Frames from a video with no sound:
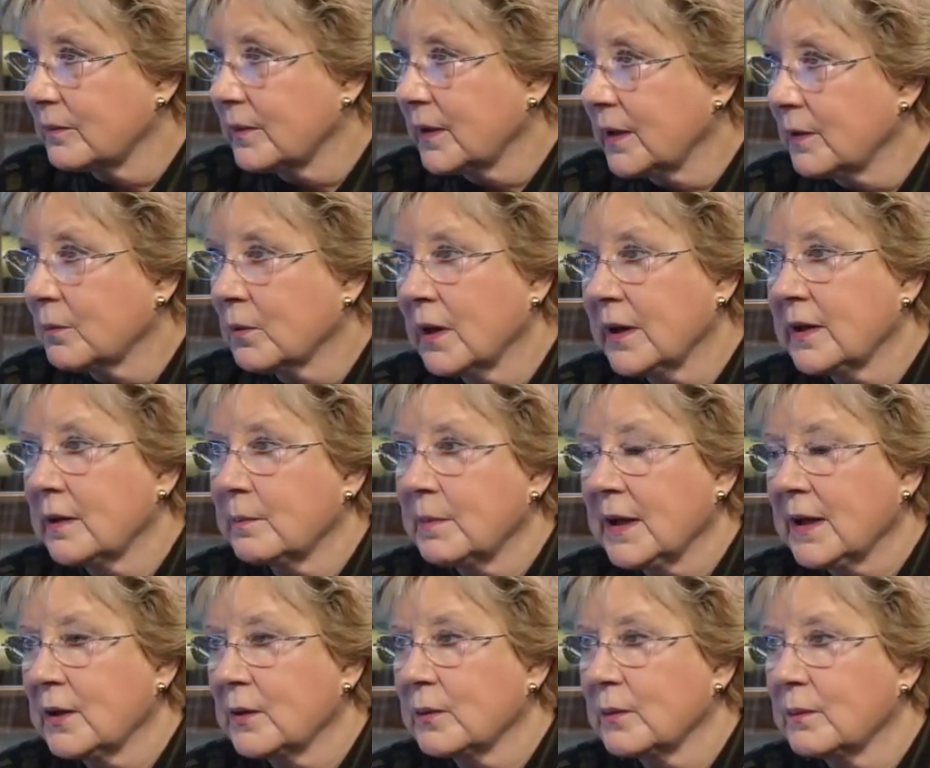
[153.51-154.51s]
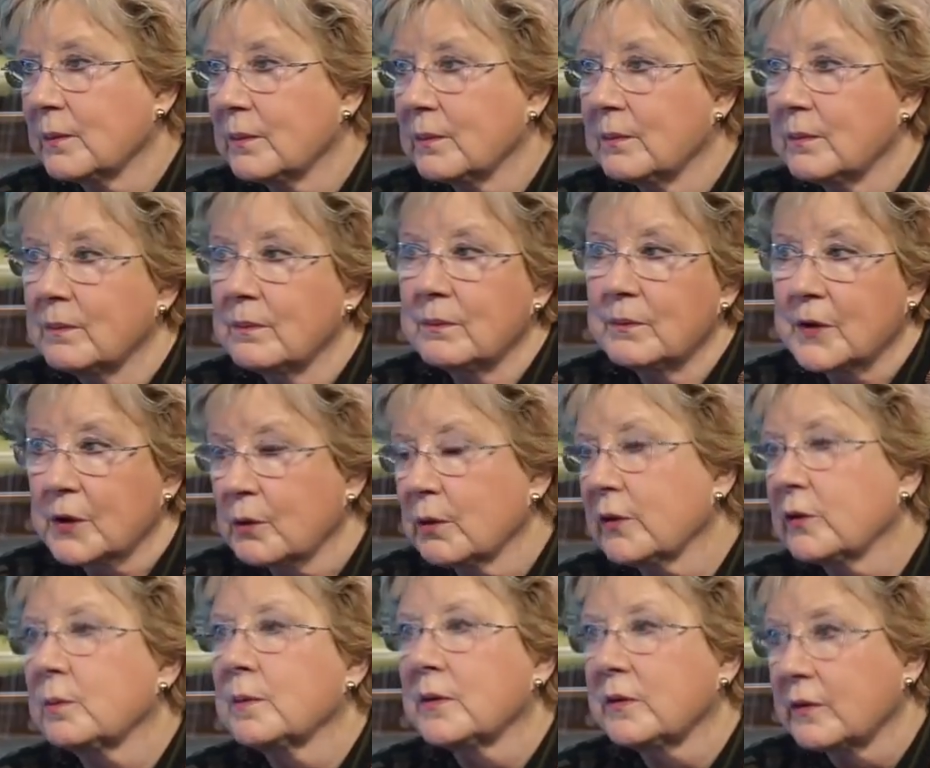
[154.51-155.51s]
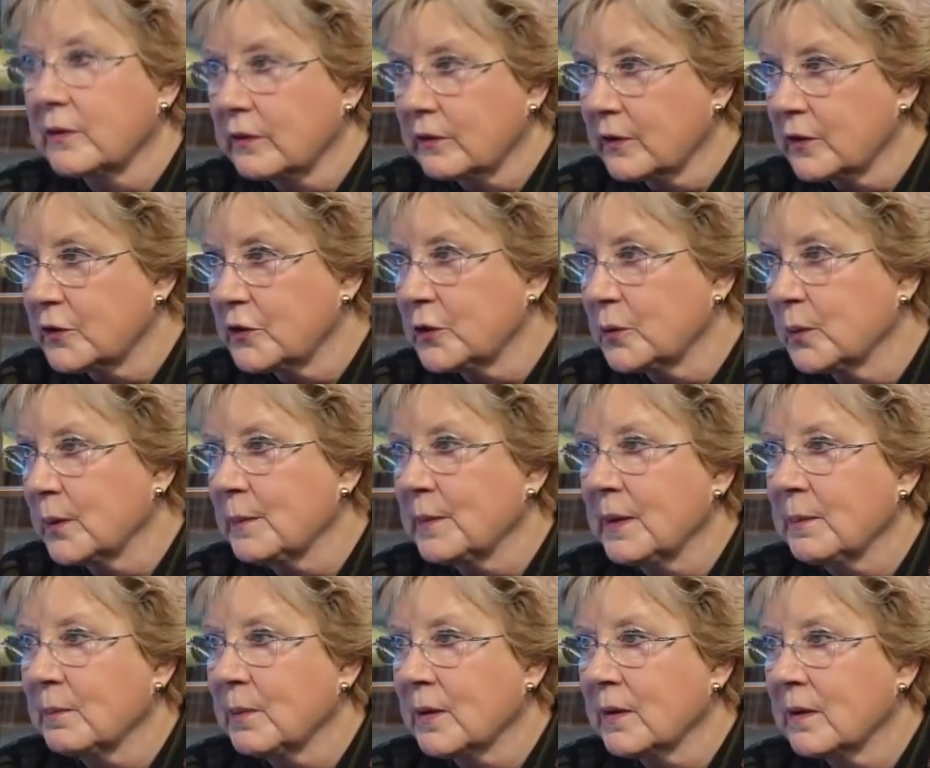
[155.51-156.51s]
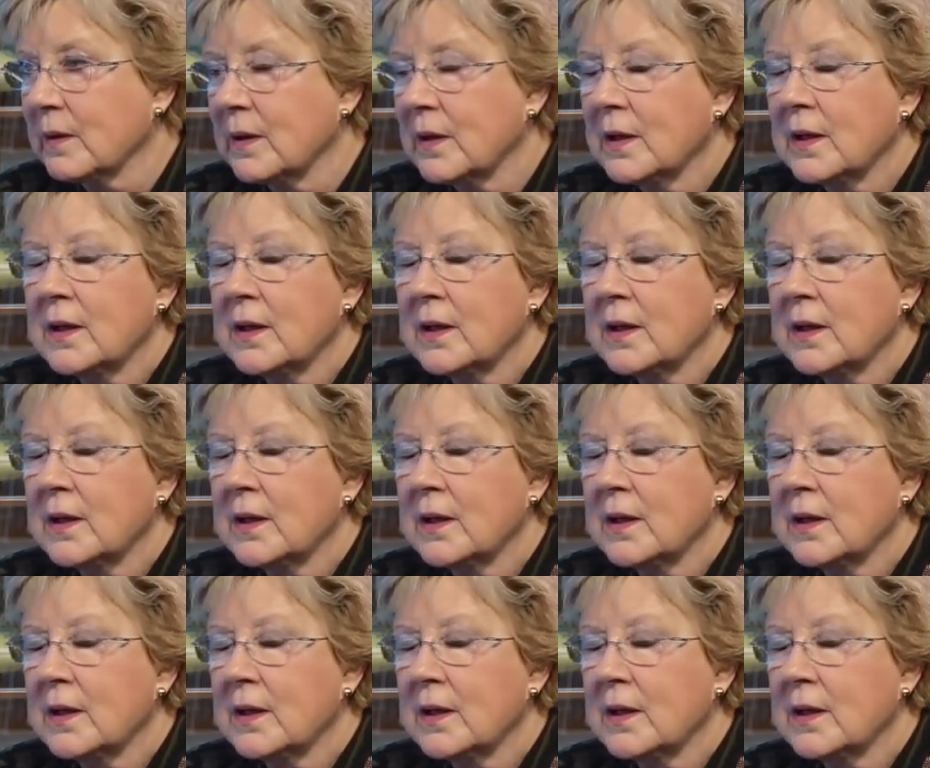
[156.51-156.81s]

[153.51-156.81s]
and write about the Christmases that you remember.